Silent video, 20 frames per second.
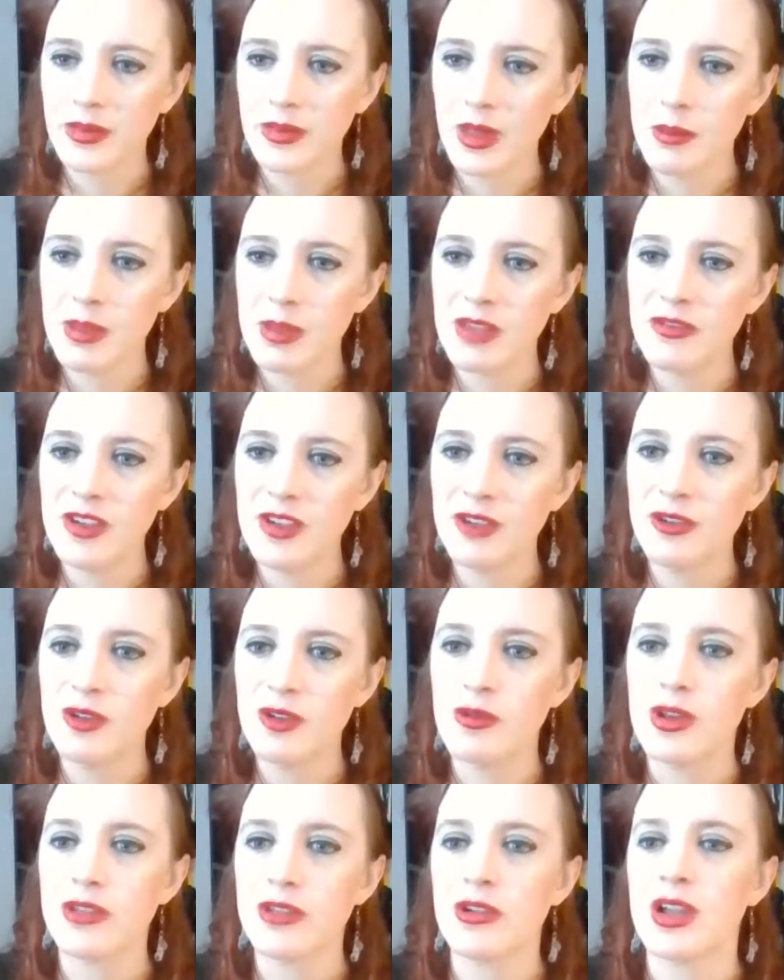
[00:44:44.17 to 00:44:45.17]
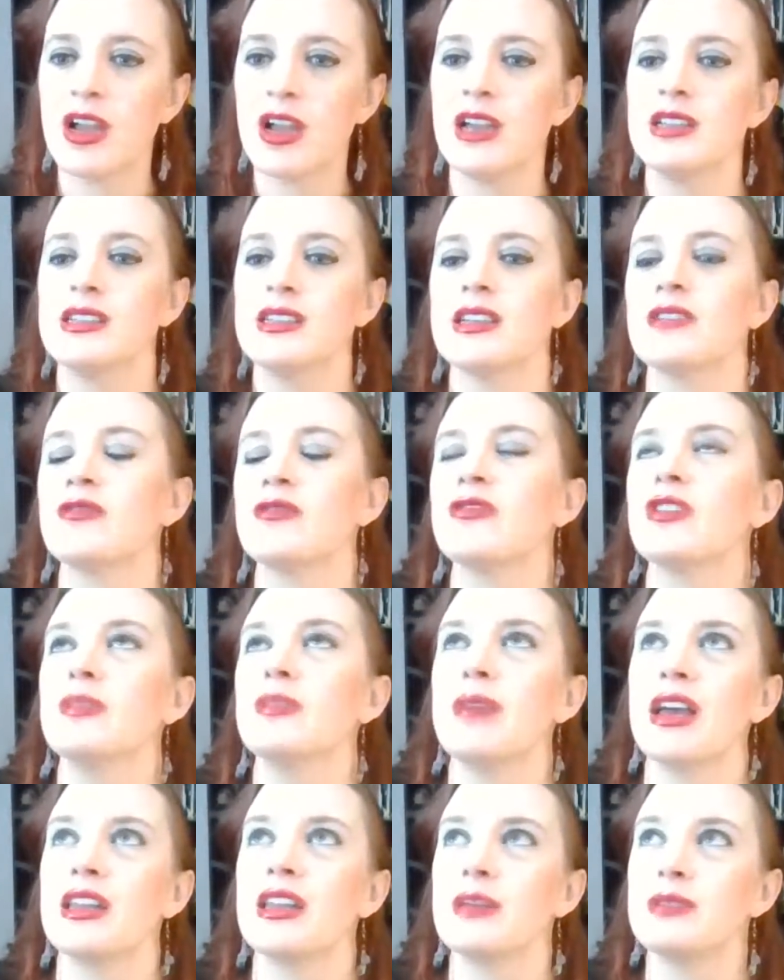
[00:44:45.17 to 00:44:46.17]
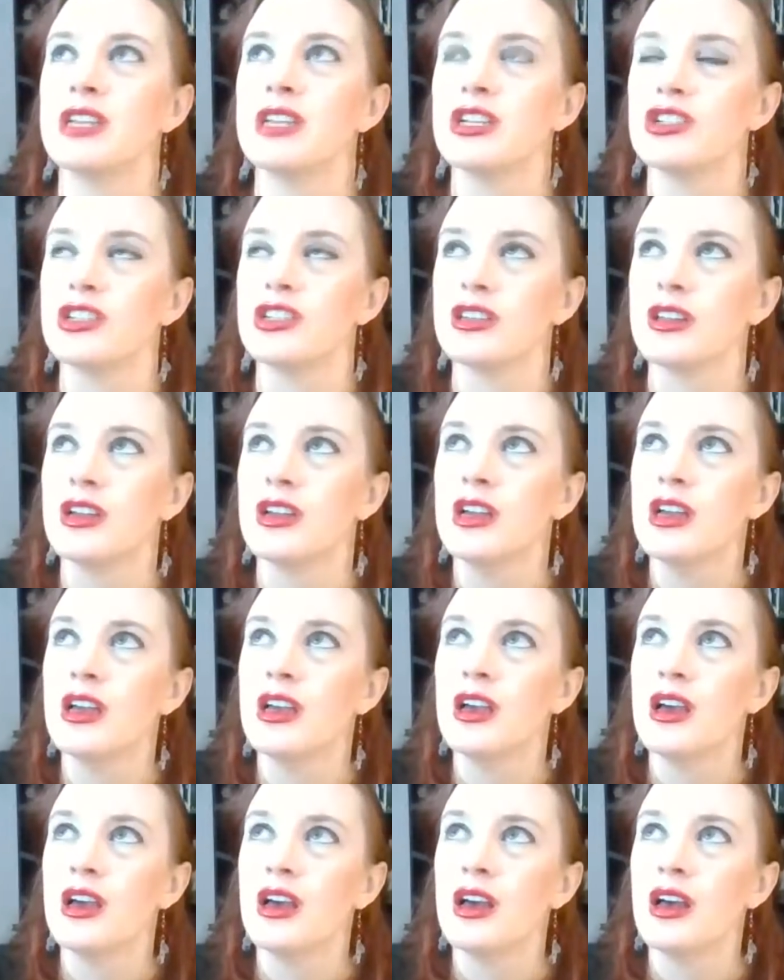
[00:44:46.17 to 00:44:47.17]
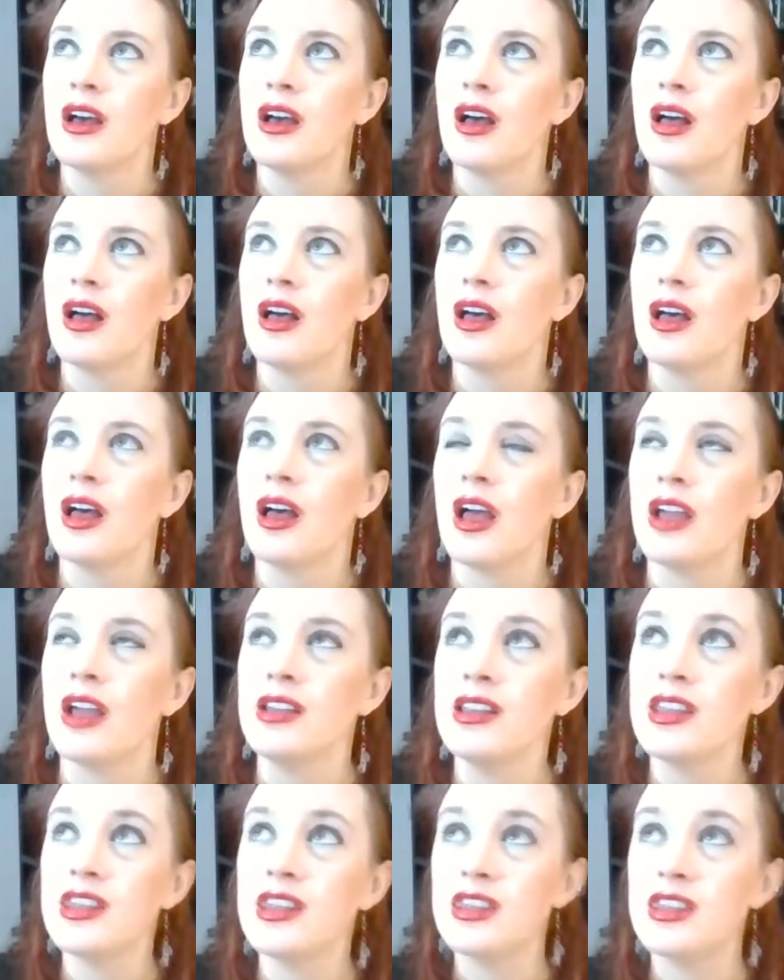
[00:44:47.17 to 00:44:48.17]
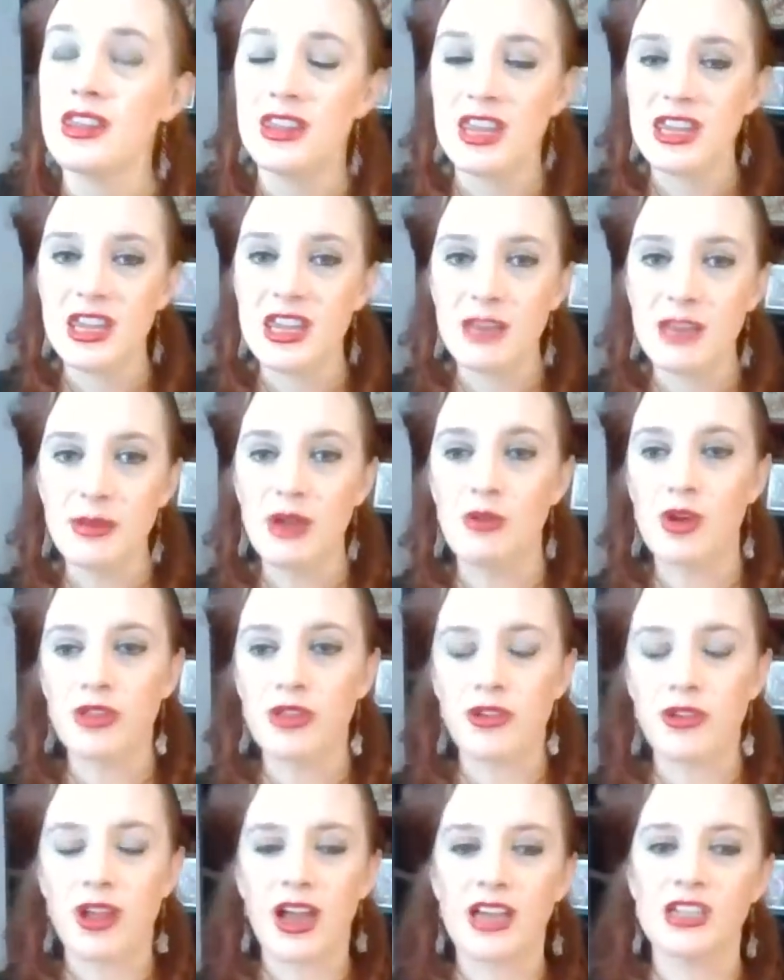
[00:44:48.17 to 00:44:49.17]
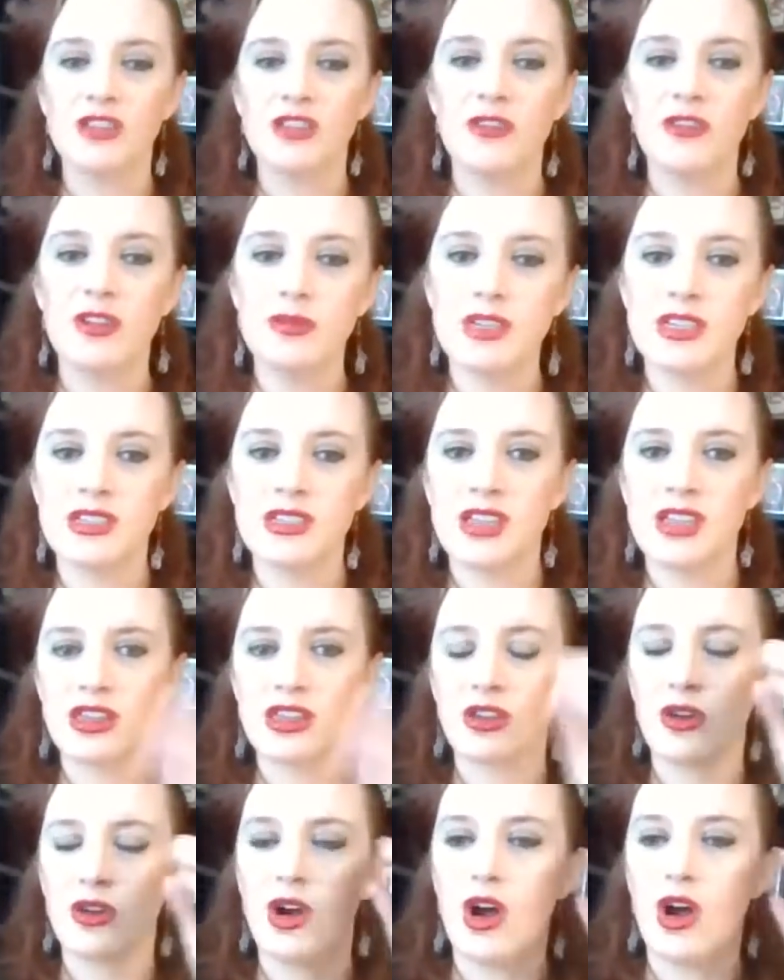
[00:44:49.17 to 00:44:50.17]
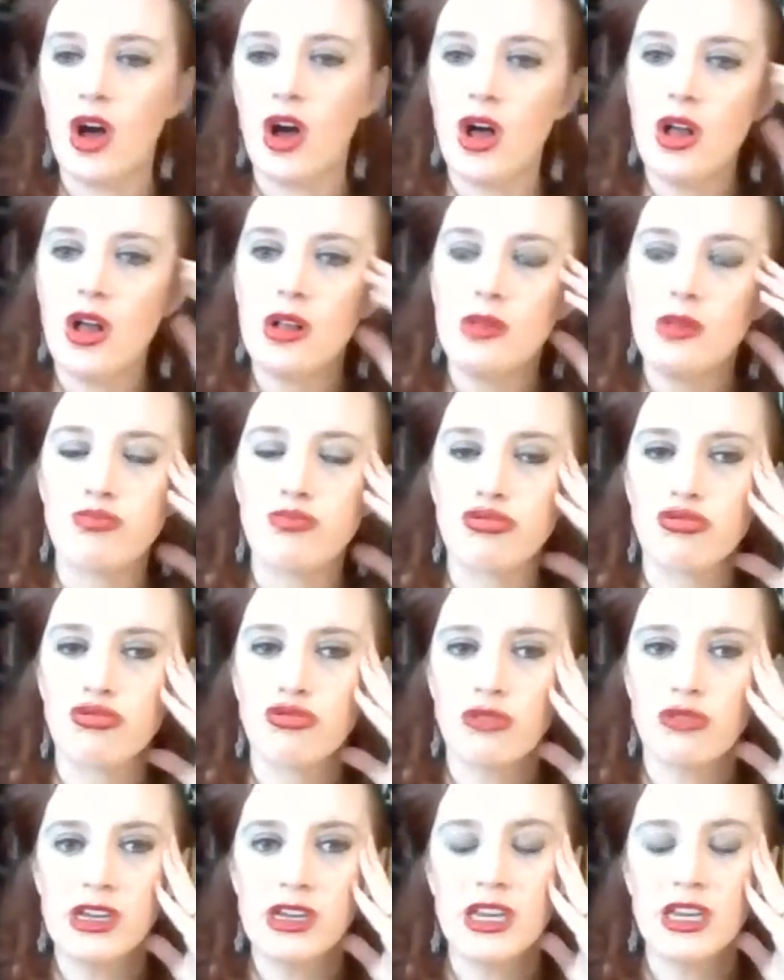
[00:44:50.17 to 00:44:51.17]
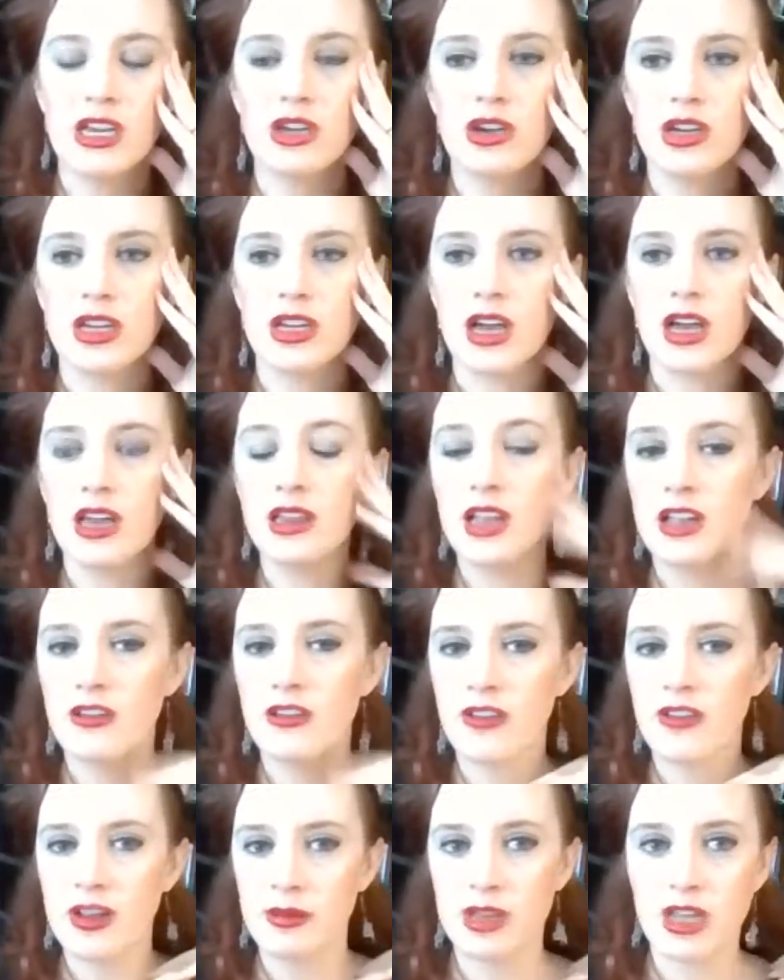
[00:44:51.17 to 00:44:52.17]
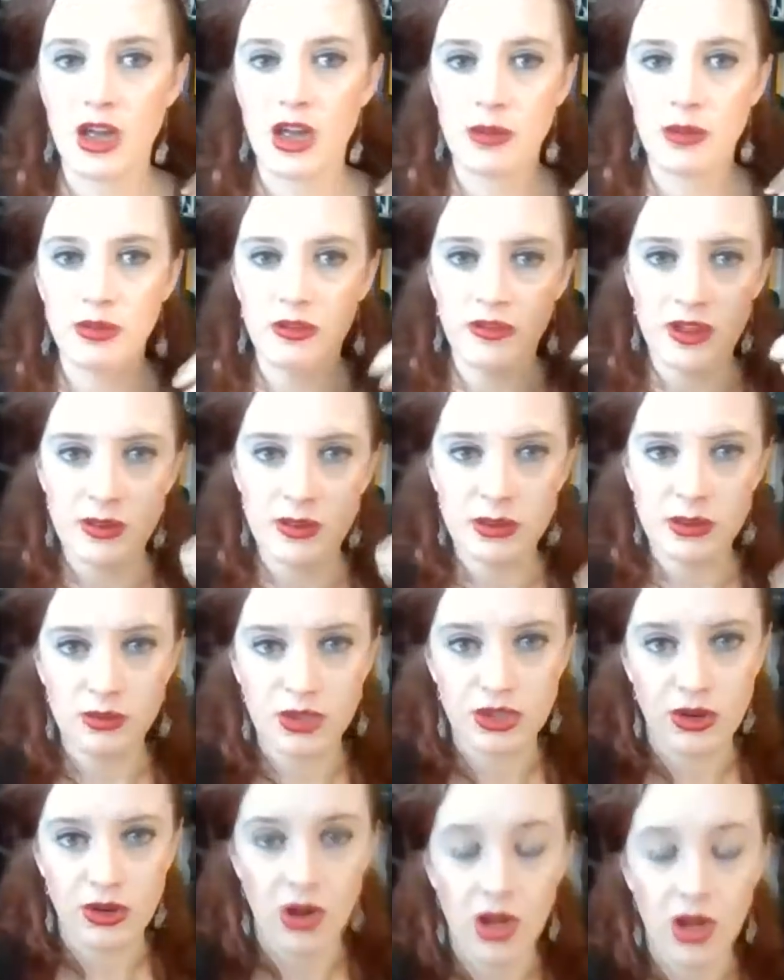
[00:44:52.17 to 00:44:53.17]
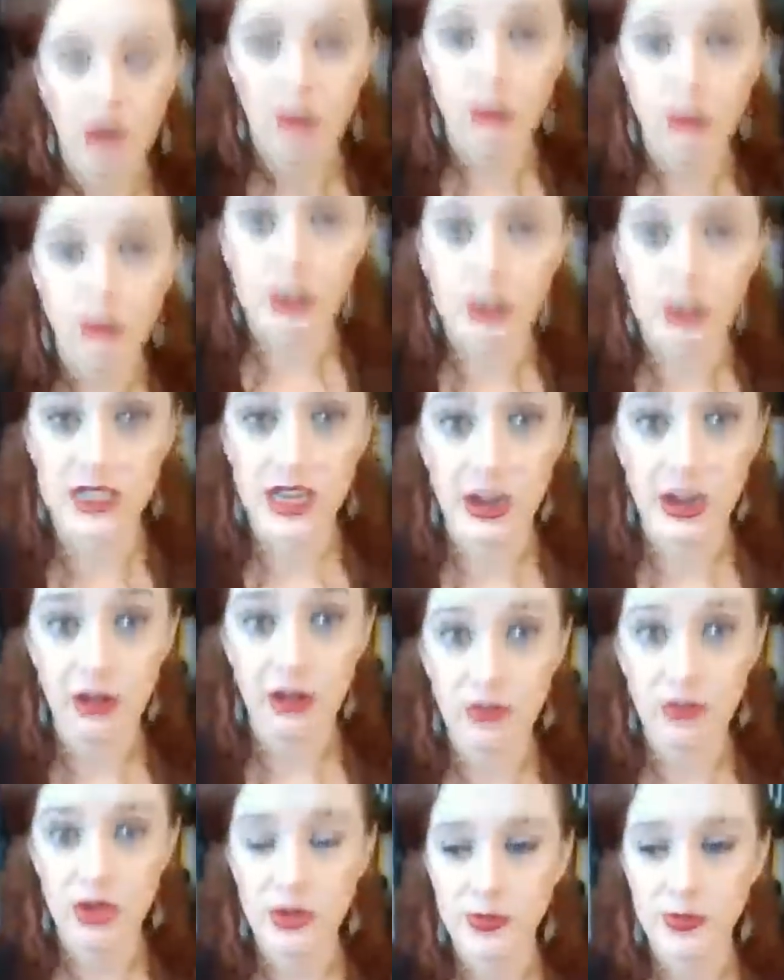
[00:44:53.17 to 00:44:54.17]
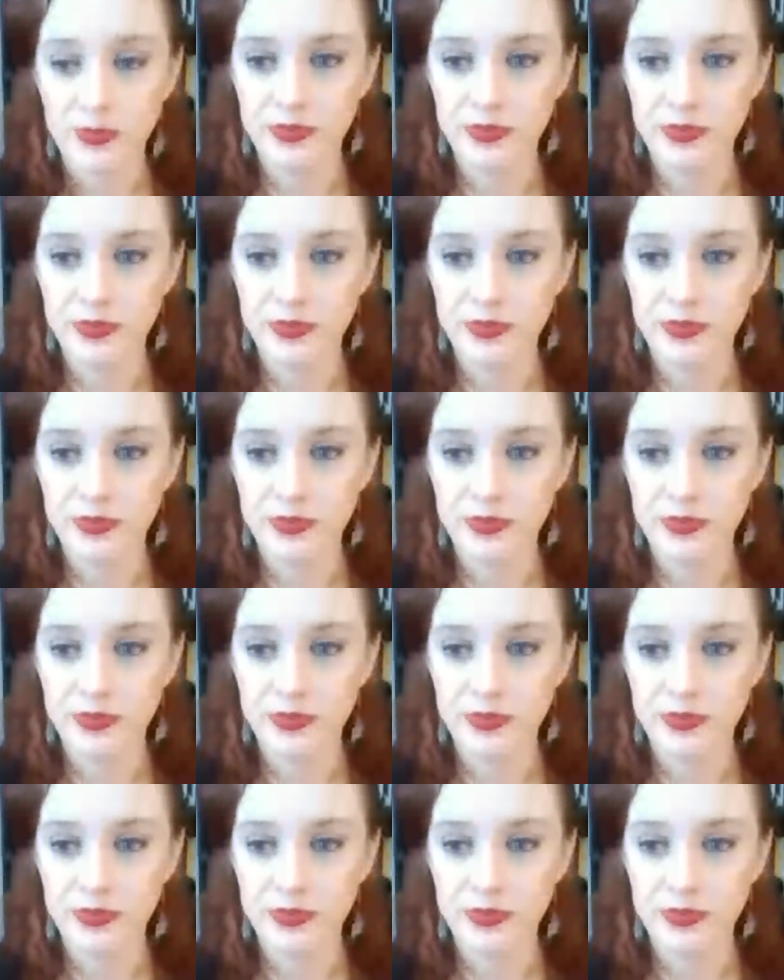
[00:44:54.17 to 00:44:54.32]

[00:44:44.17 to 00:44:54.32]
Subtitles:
My favorite Wuthering Heights film adaptation. I mean, the thing about Wuthering Heights films is that they're all pretty good. Unlike Phantom of the Opera films, which are all pretty terrible,